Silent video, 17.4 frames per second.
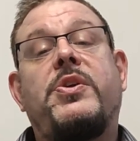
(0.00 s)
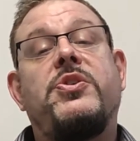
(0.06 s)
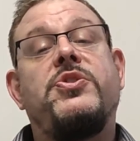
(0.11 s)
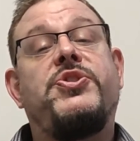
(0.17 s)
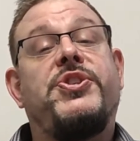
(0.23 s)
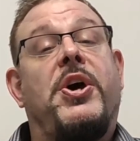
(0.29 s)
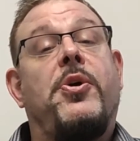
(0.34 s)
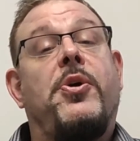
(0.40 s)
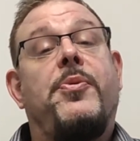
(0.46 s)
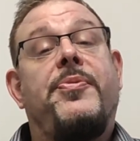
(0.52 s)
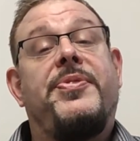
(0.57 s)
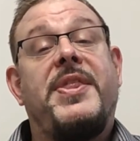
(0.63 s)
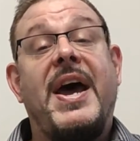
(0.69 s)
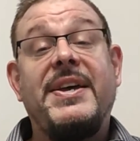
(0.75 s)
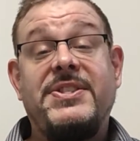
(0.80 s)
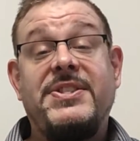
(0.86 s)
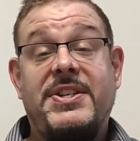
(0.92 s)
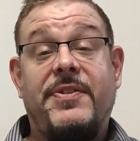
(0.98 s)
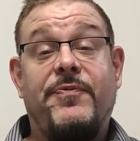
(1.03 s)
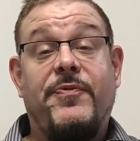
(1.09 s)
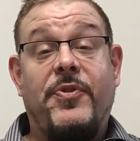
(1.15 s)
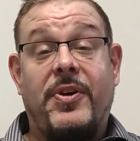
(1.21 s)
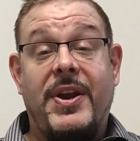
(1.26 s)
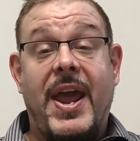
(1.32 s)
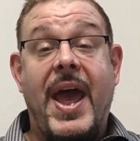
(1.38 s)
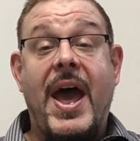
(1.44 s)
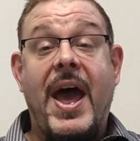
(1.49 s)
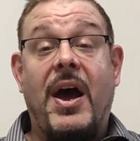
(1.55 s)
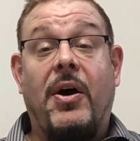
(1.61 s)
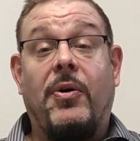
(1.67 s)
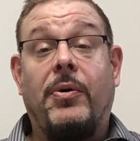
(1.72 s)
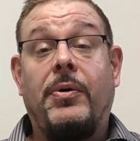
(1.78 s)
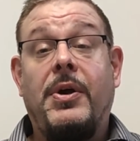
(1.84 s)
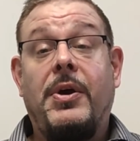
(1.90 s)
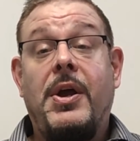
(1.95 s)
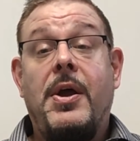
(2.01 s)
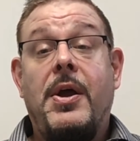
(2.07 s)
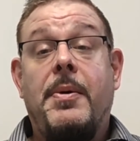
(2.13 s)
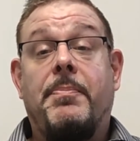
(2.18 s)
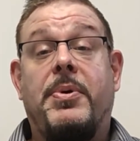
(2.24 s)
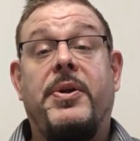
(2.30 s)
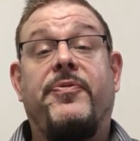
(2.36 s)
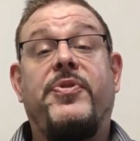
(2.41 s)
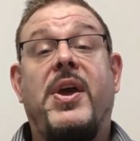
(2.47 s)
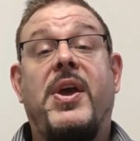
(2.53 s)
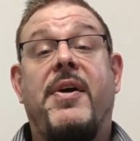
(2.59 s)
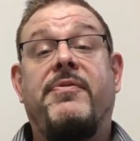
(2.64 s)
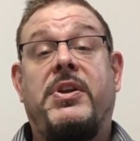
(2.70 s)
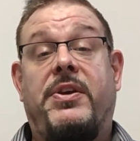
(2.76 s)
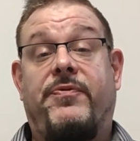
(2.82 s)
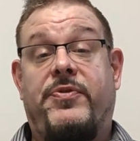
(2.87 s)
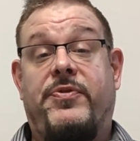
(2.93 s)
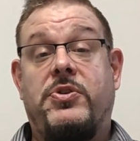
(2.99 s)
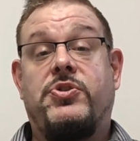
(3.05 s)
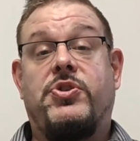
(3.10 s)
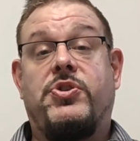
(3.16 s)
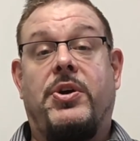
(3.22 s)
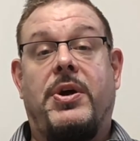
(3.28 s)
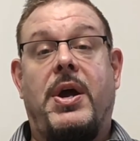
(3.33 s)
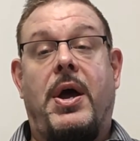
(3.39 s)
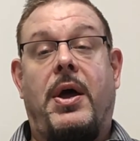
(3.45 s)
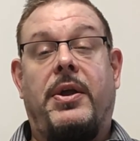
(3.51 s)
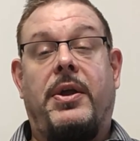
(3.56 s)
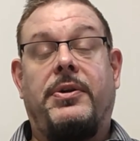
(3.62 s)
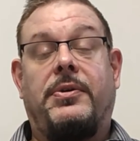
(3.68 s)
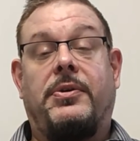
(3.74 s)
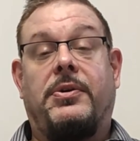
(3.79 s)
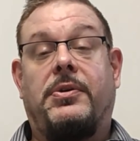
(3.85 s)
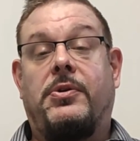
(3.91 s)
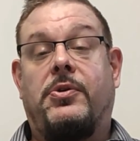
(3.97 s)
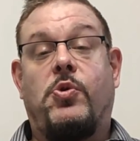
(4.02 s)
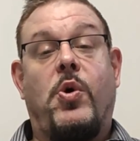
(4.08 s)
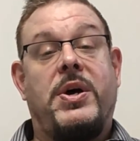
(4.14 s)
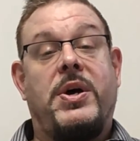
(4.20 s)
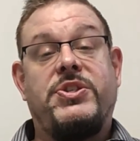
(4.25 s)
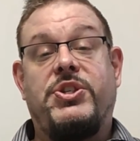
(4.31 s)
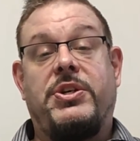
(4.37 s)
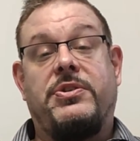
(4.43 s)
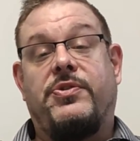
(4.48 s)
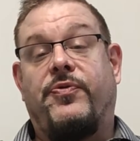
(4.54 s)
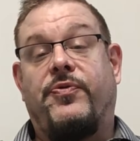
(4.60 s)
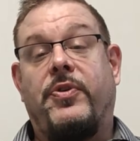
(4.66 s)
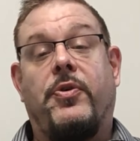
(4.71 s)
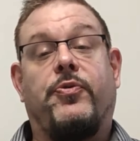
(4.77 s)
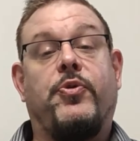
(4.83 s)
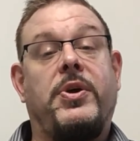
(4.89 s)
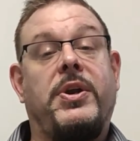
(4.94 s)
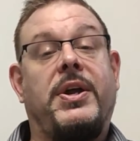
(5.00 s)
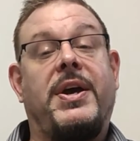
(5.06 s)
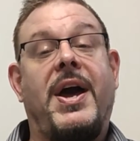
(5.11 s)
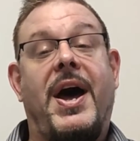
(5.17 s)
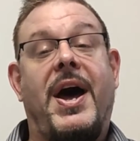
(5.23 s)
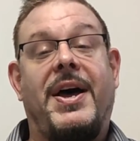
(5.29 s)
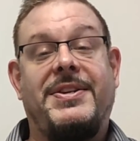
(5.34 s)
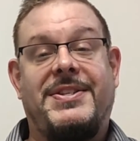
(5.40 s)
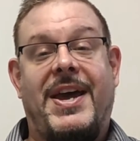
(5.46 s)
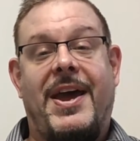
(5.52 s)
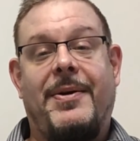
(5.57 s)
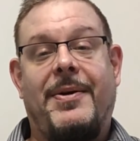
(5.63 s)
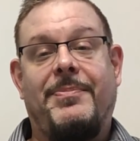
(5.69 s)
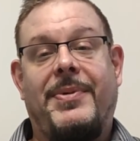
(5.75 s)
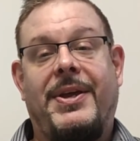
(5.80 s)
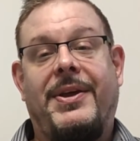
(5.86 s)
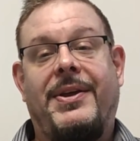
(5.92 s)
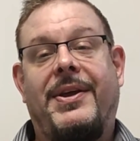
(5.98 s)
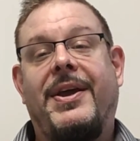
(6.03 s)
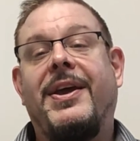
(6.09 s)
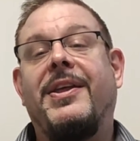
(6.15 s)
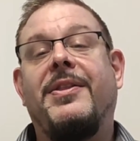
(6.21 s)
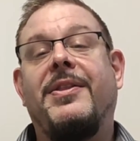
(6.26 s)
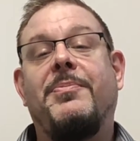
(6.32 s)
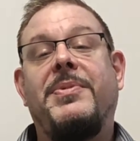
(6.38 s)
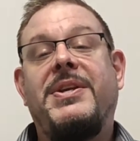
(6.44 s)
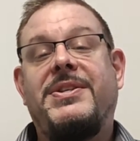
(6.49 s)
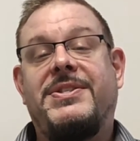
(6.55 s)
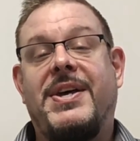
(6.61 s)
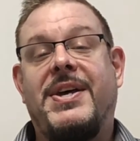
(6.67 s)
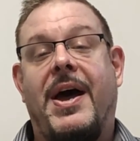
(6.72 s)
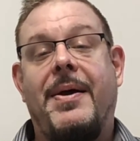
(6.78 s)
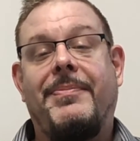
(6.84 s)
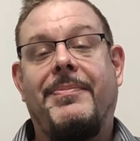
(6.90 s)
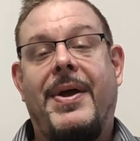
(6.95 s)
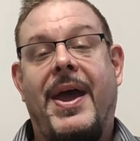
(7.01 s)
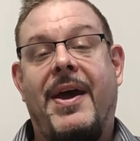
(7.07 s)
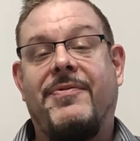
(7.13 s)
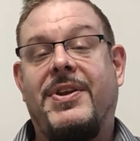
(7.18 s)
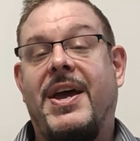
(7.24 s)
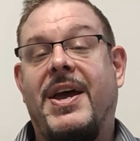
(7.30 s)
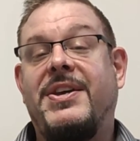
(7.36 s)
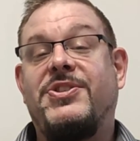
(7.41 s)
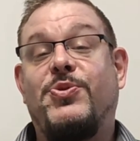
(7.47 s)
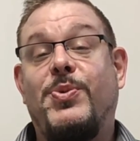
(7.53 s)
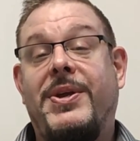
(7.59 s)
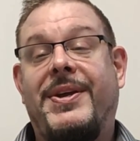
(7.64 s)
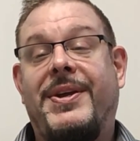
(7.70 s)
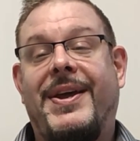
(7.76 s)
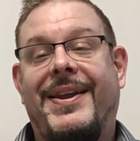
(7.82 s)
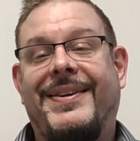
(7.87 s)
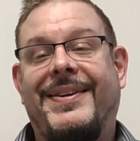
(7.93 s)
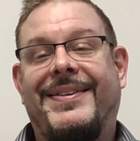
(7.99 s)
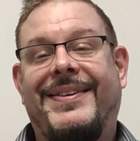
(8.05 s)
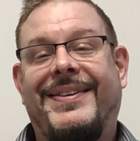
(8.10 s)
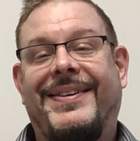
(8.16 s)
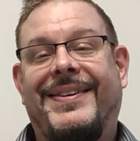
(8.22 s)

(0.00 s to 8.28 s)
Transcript: So that's it for now. But if you have any future questions, feel free to contact me. In the meantime, have a nice weekend.